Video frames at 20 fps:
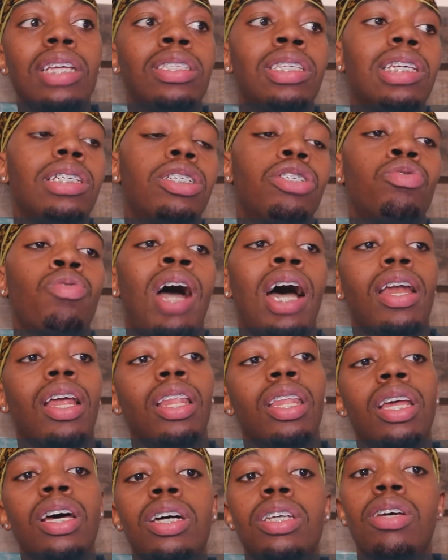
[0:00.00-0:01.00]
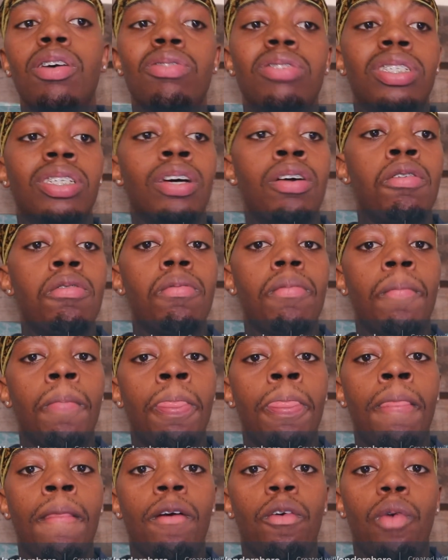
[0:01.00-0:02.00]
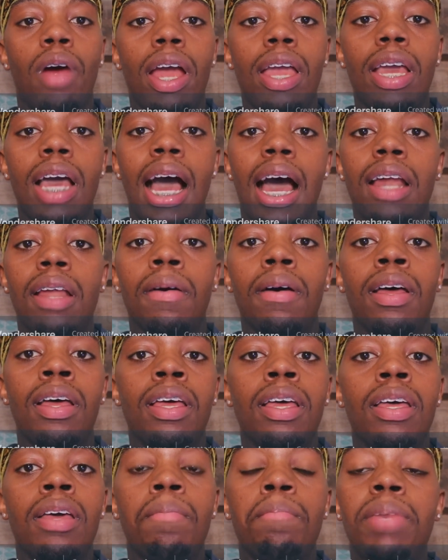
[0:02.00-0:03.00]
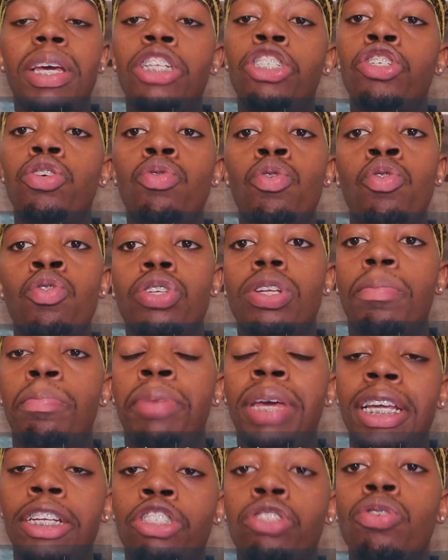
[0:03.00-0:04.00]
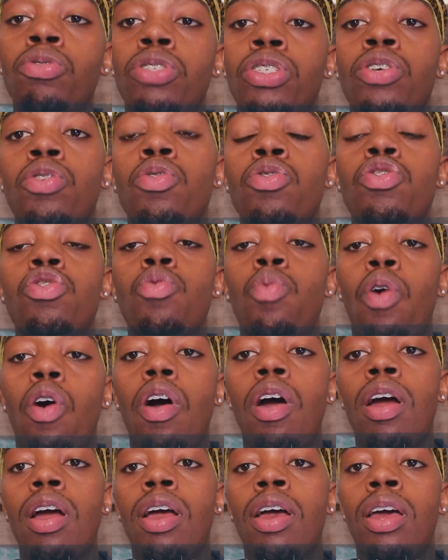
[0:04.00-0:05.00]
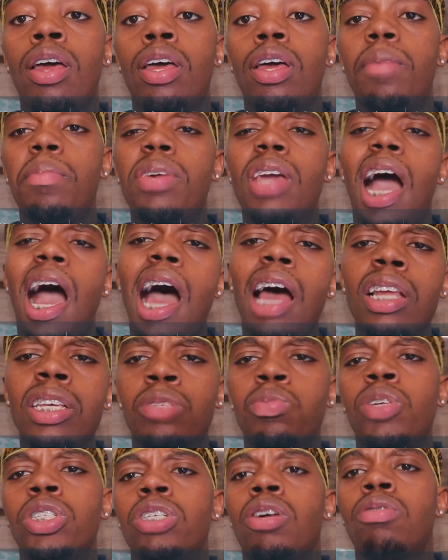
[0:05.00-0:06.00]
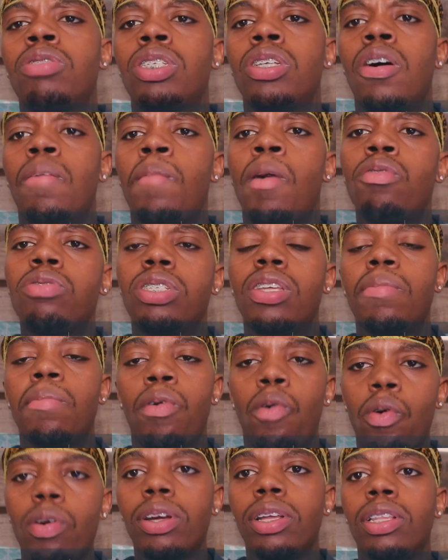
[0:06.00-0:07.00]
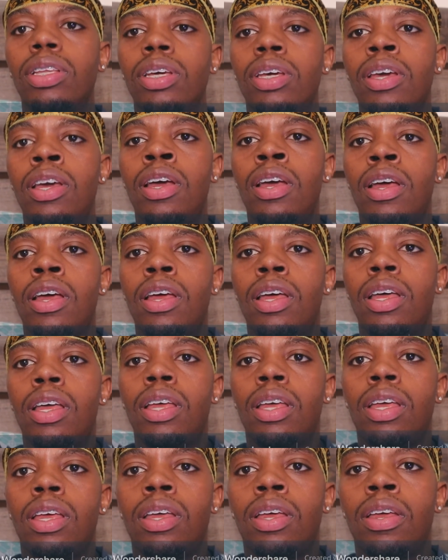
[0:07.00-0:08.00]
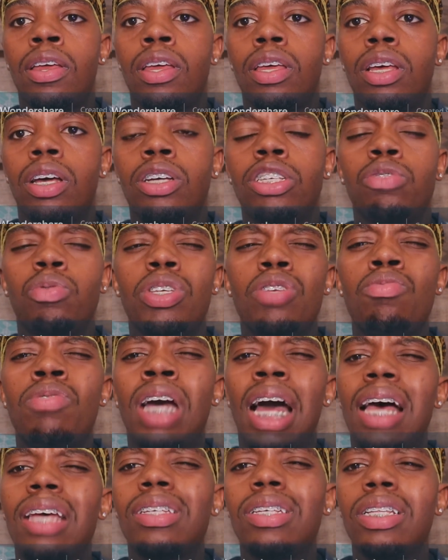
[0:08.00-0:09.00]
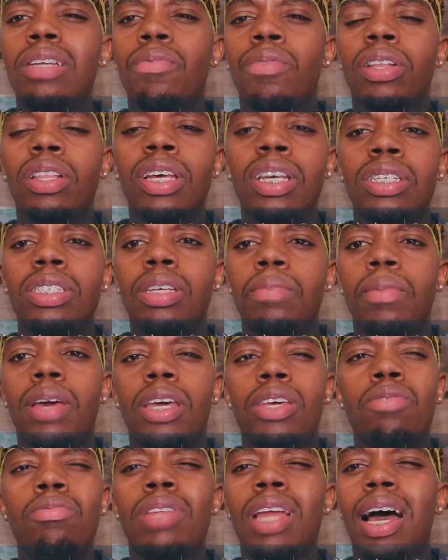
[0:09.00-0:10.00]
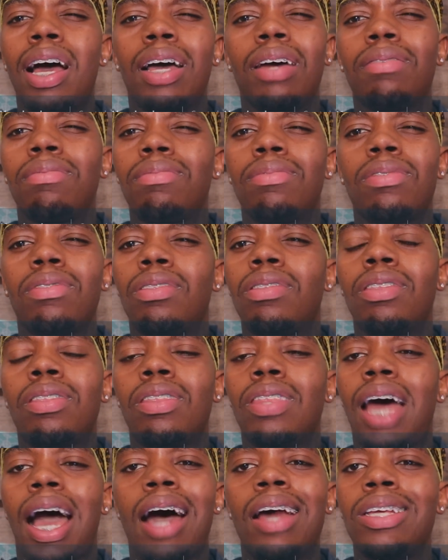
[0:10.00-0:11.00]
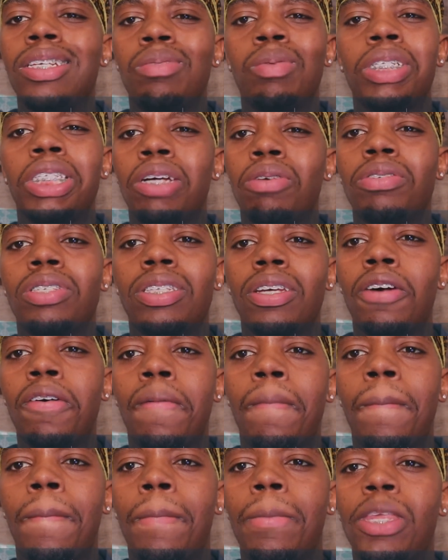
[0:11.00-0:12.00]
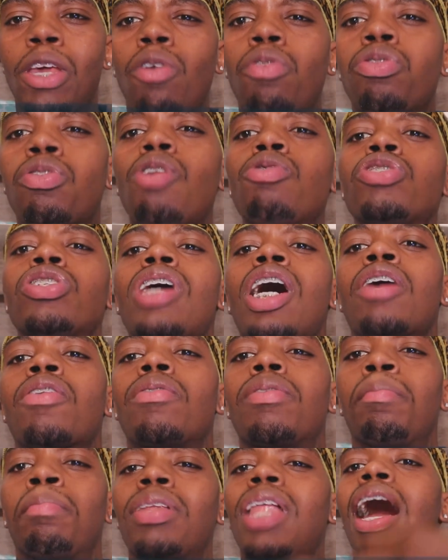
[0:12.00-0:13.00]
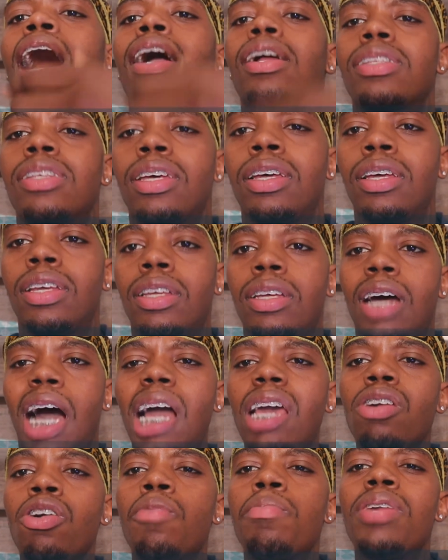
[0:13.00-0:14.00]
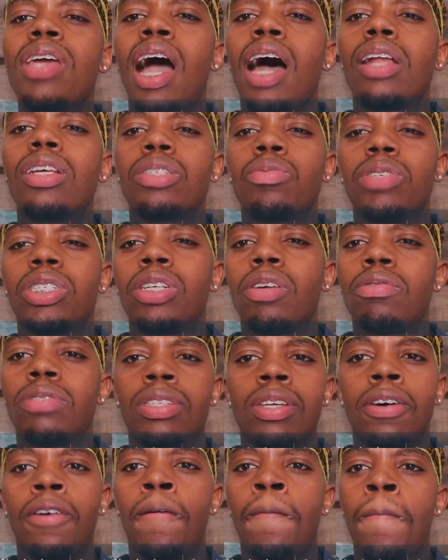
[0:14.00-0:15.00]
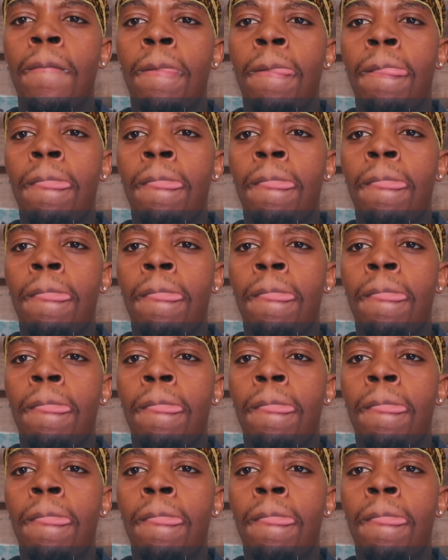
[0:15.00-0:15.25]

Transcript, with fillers: It teaches you how to love yourself, right? How to be true, be true to who you are. Be honest with yourself, most importantly. Cause when you constantly releasing, man, you not honest with yourself. Your throat chakra blocked. How you gonna be honest with yourself?